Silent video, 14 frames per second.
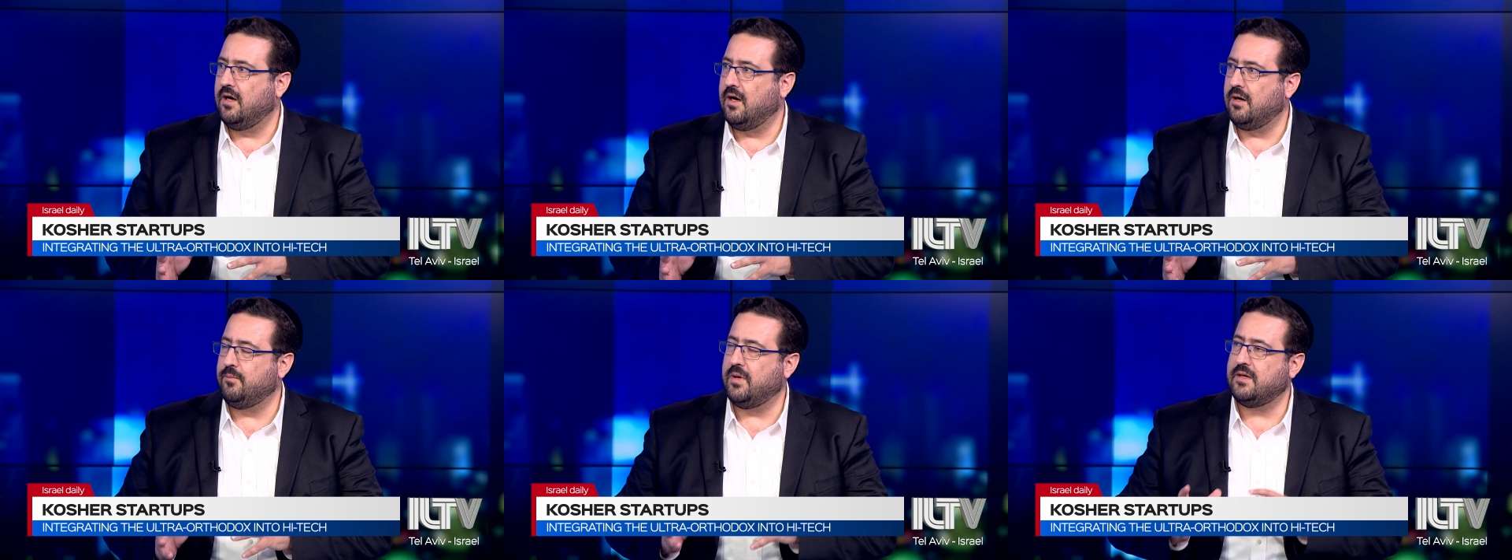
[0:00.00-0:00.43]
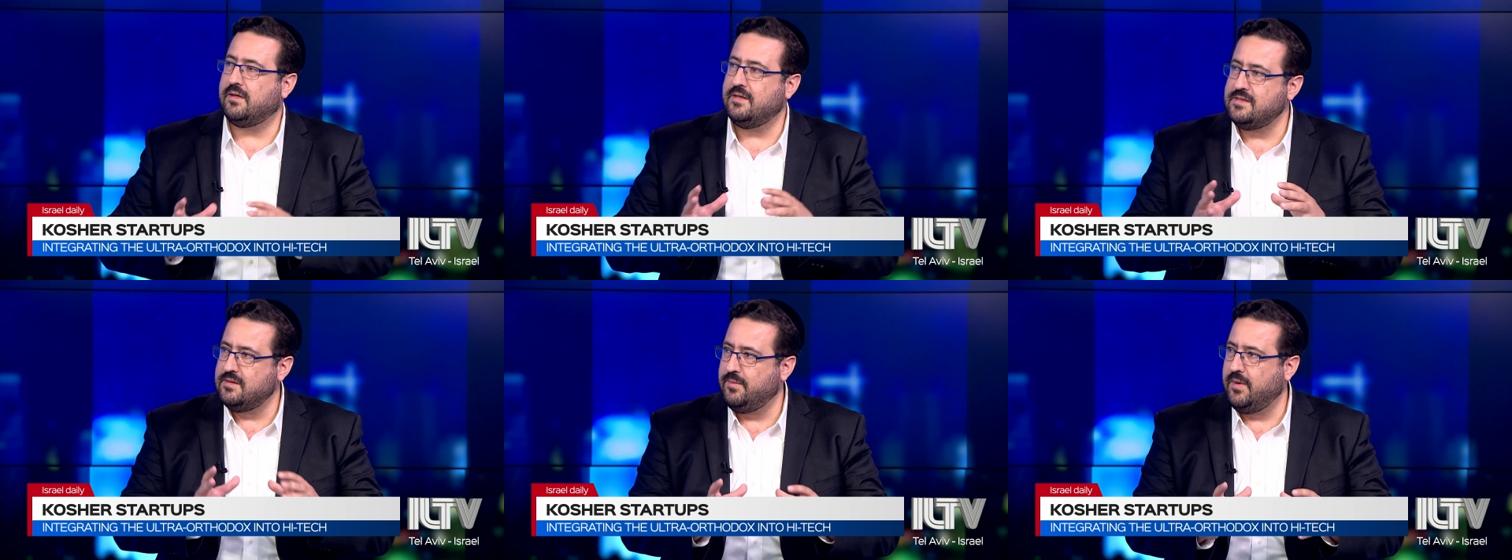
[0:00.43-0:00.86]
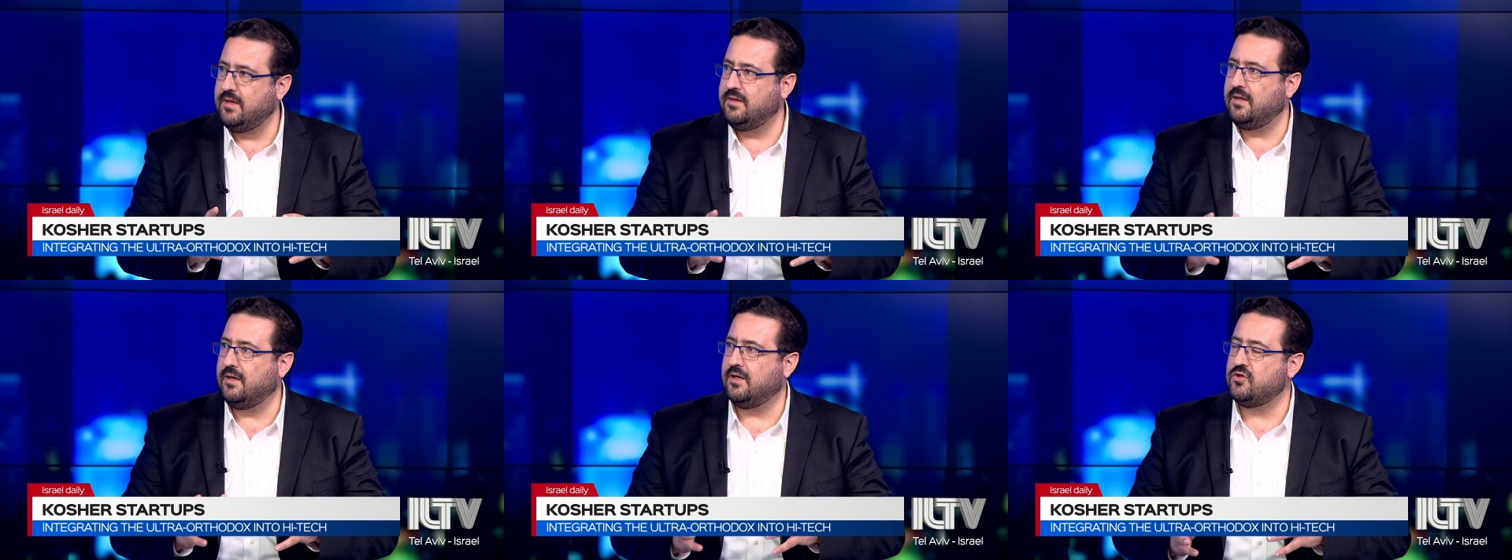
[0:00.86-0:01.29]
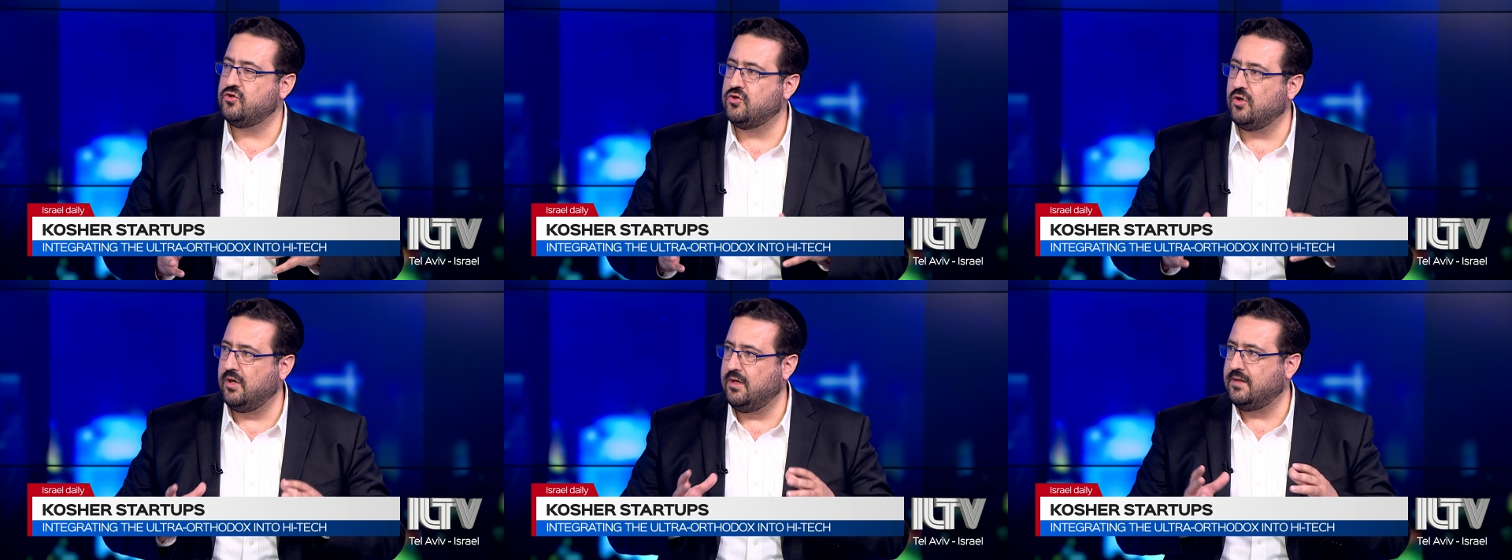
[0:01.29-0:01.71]
are participating and
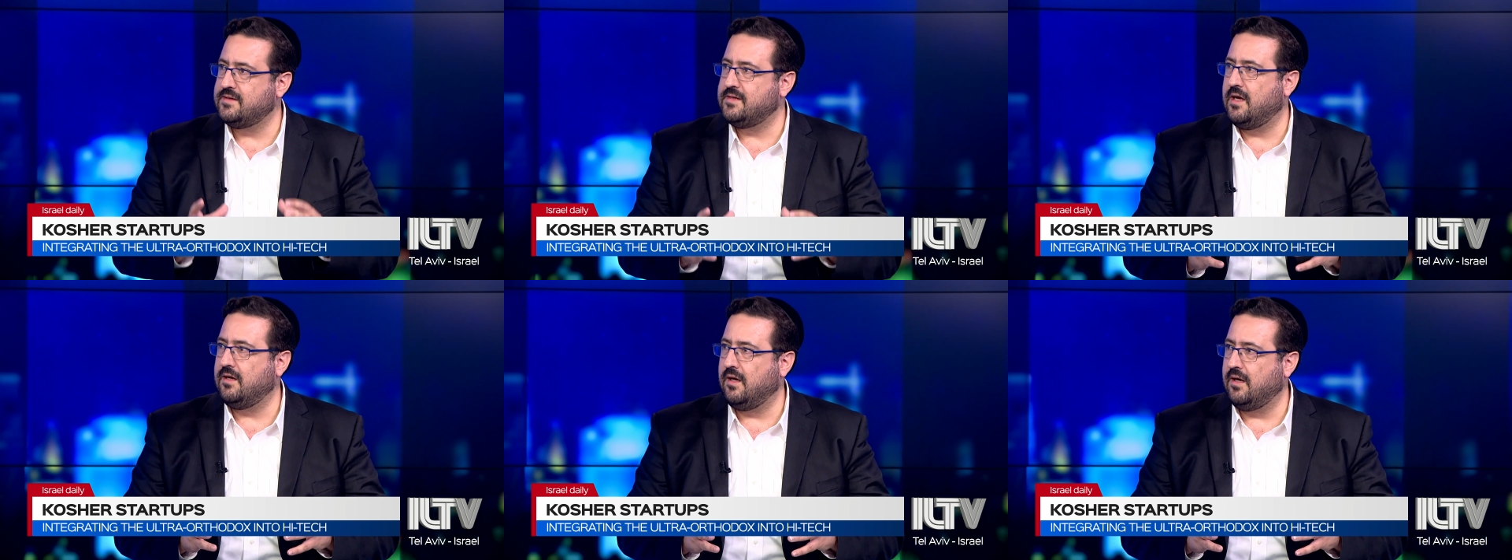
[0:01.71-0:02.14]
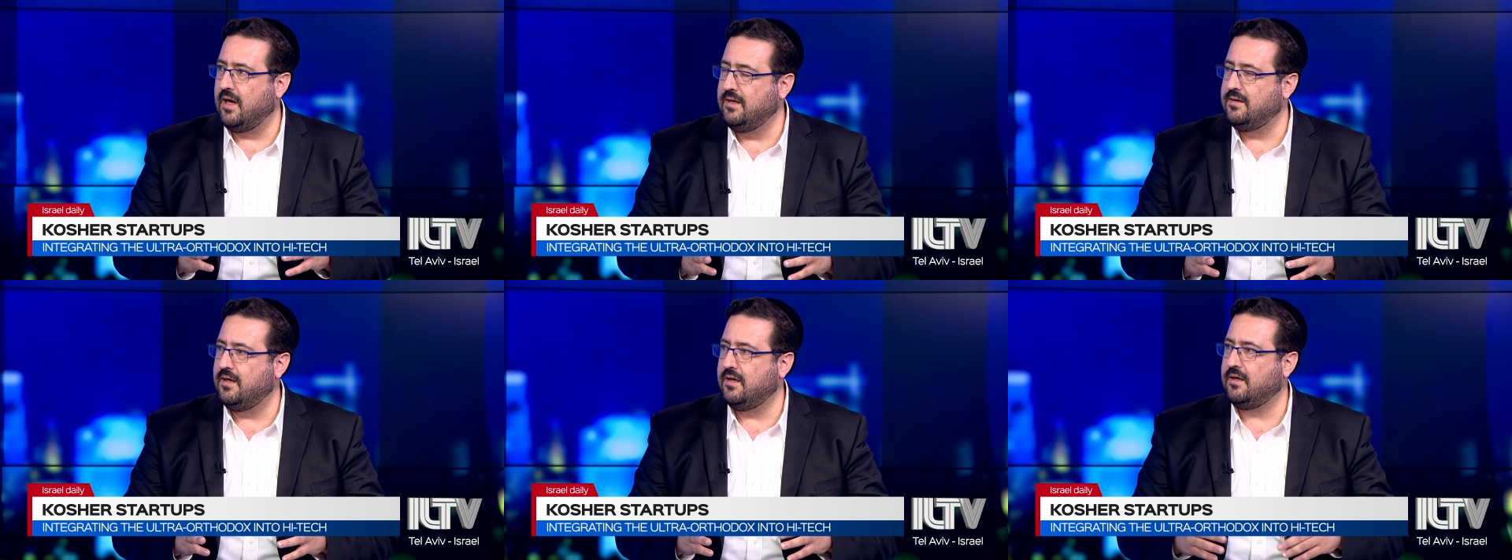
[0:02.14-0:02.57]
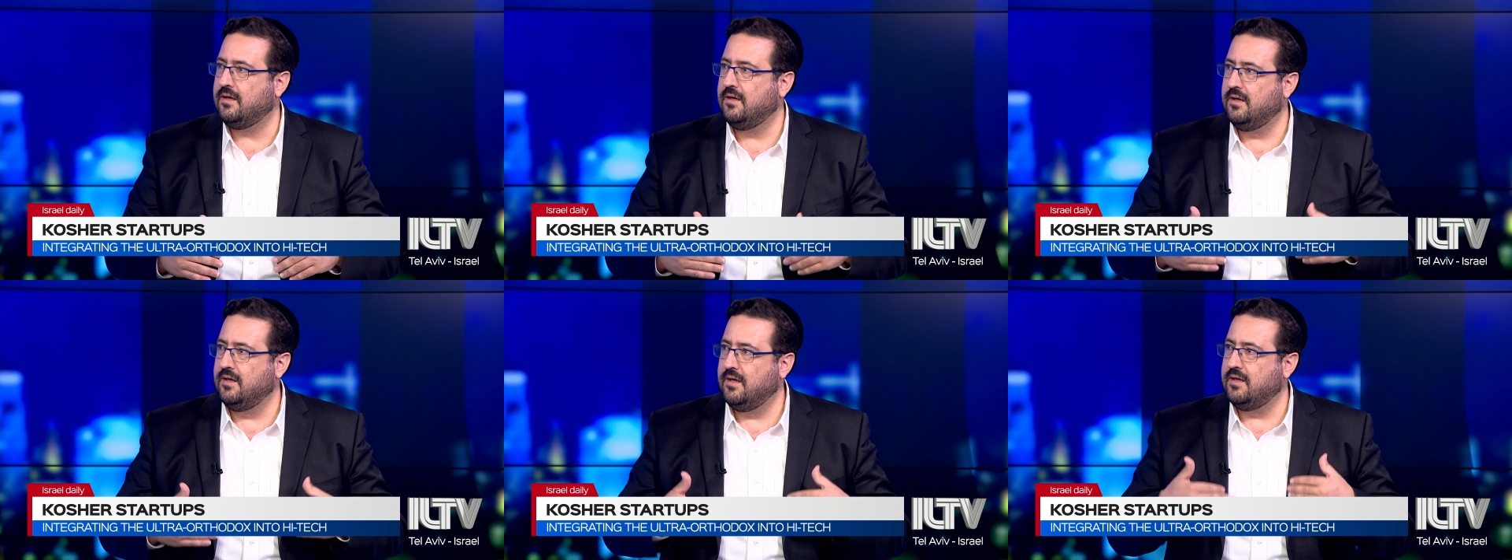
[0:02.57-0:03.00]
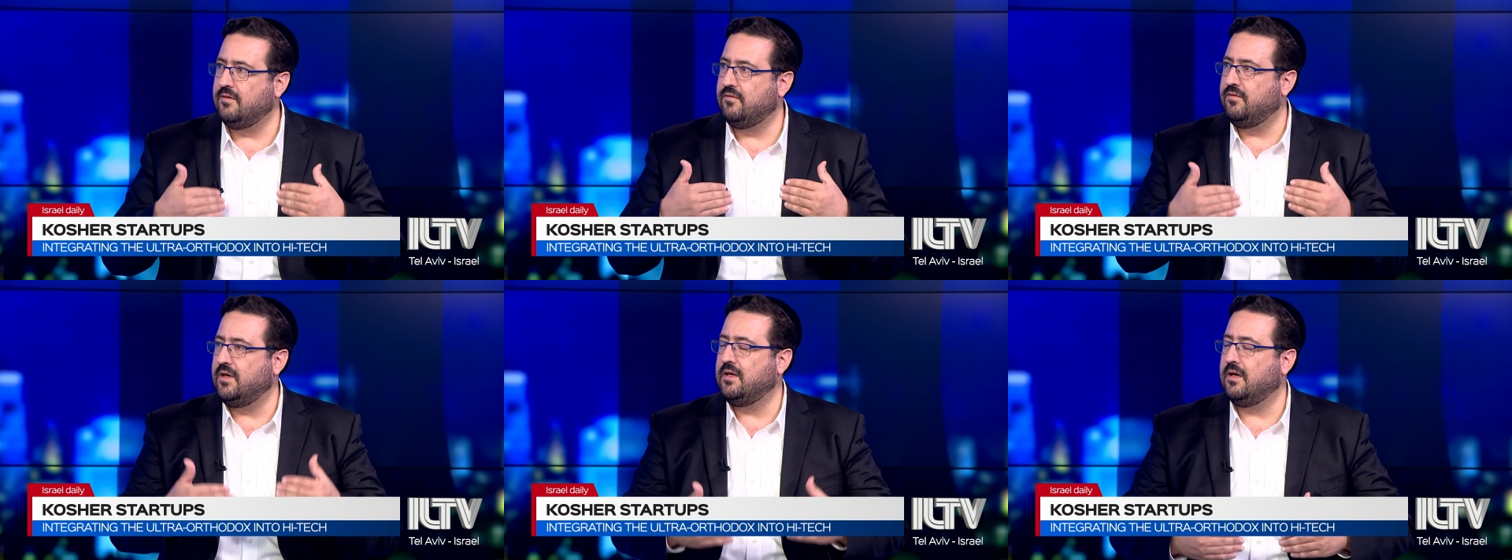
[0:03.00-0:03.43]
joining the high-tech
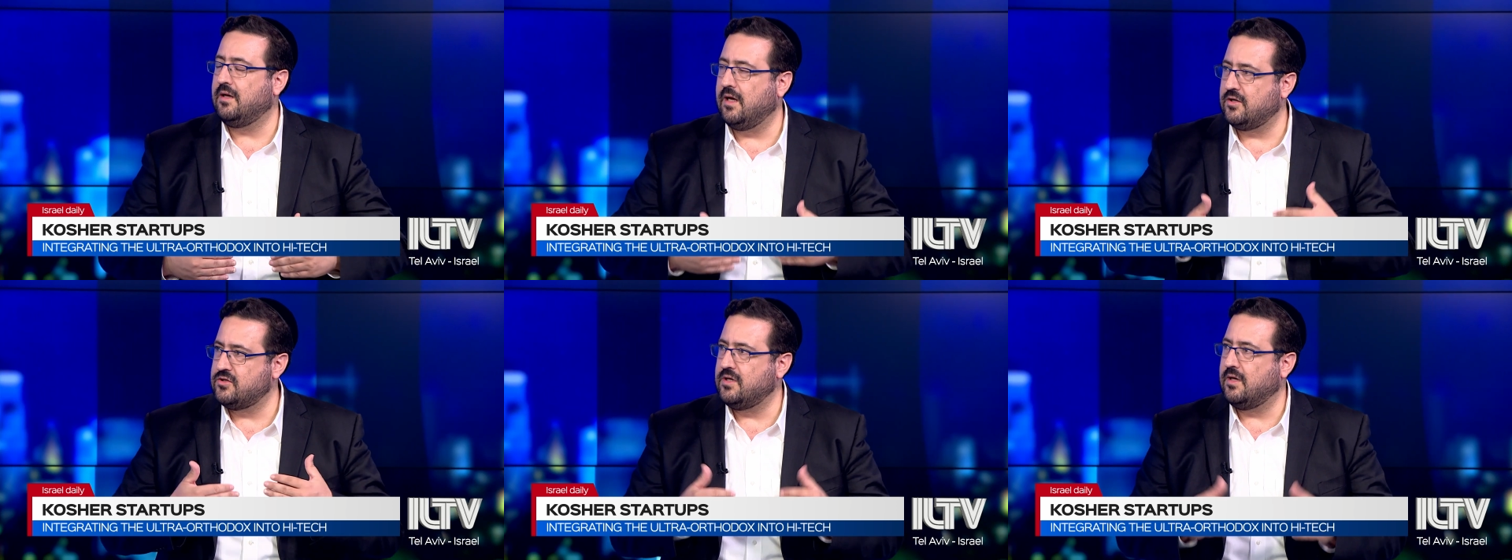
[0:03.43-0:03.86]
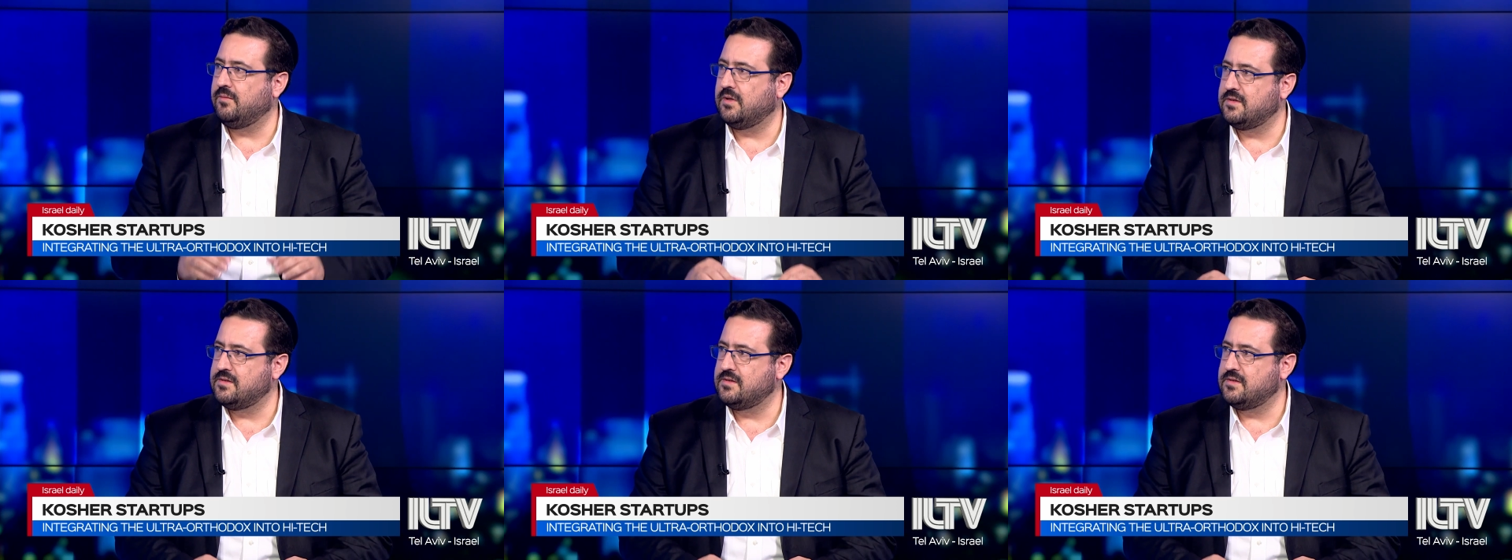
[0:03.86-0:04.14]
in a large number.